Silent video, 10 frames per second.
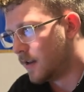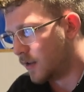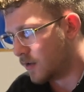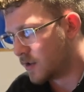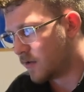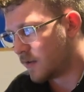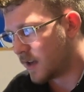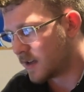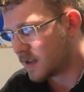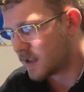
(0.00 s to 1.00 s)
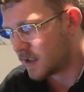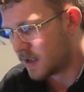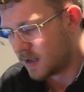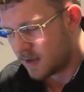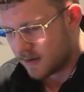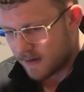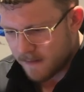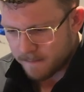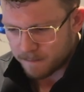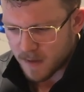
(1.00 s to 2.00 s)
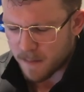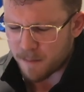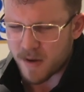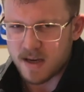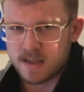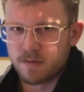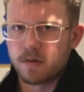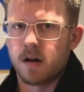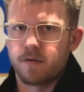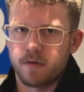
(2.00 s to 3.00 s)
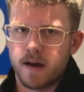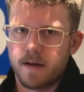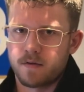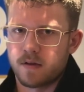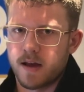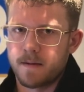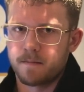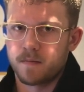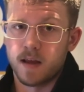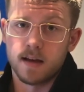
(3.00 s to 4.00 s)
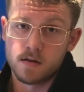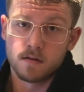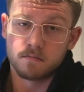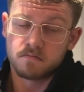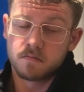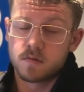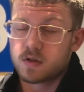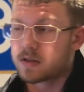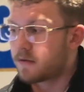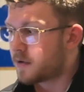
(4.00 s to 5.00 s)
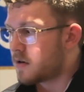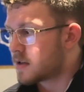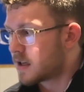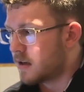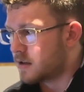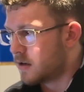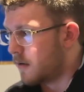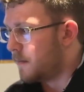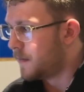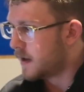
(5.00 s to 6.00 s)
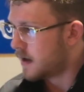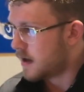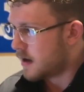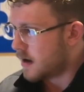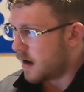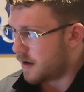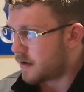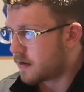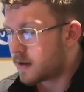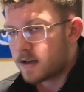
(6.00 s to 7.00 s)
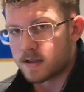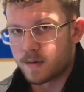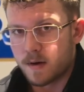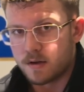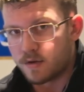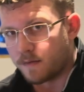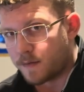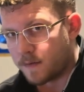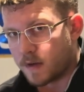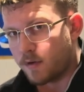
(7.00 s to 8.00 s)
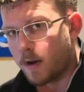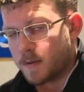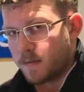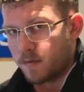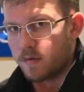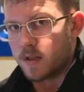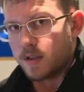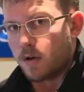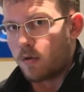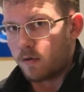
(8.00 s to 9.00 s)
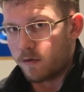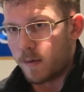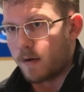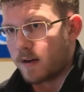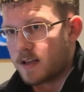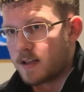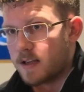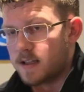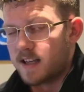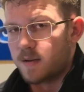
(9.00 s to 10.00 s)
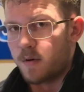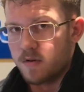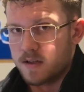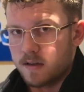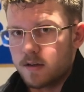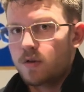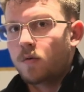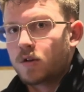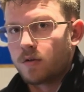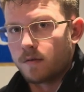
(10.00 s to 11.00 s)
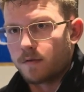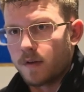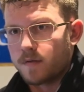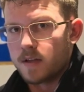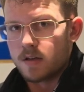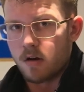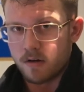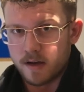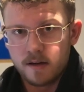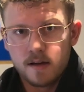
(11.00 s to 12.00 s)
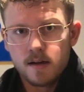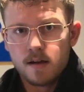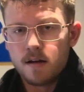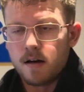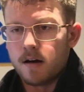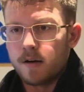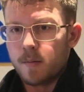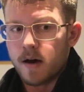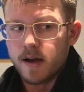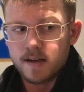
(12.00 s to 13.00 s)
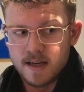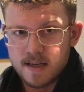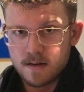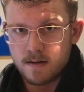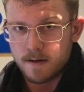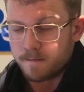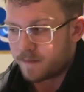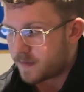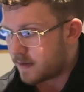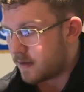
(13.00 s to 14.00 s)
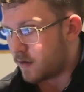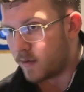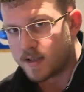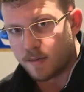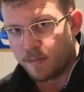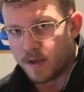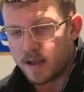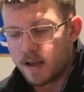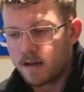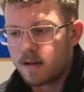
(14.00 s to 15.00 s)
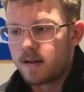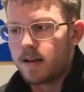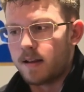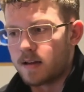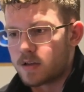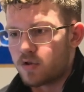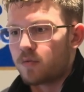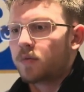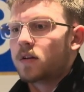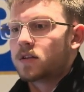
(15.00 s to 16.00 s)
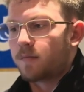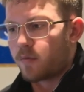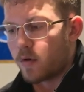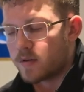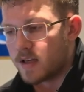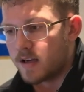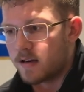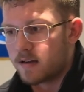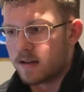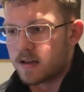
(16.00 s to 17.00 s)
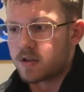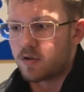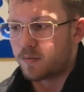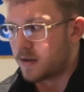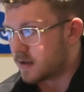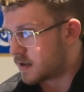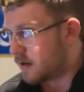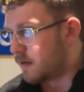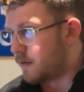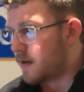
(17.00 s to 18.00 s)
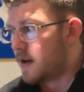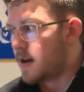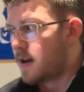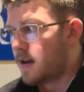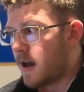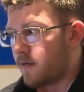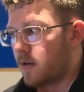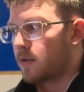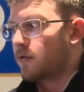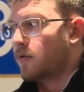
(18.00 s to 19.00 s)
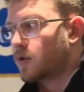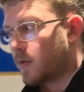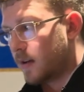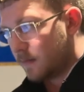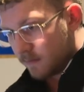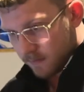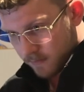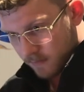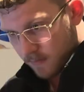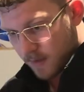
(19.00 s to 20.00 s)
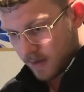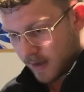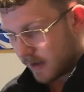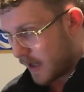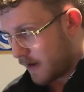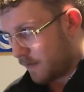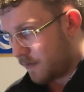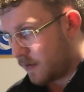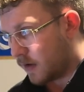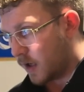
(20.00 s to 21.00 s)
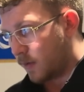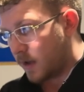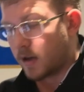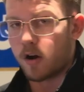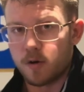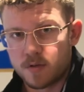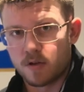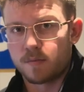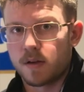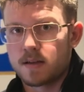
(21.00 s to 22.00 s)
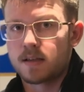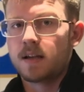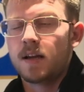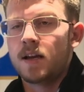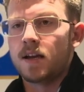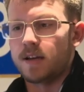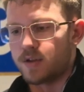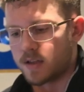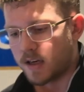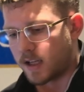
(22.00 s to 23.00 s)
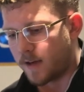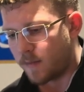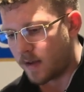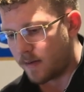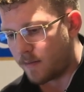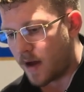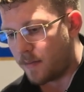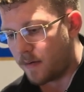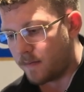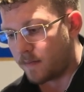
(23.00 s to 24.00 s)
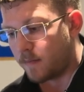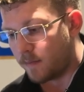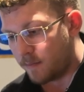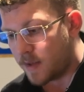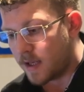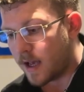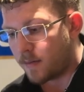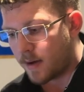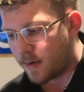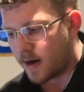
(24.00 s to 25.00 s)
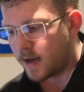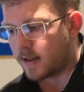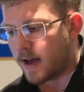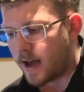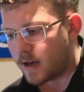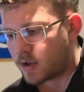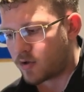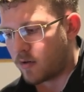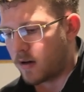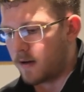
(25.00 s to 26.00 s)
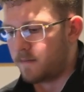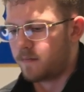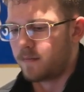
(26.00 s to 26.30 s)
Those two things, amazing recovery after that, and just good for your skin too. Another thing is 350 grams of protein total for my rest days, as opposed to the 250 target on my days on. The reason being, that surplus of protein, that surplus of every other nutrient that I'll have, along with a carb surplus, is just going to give me and my body that extra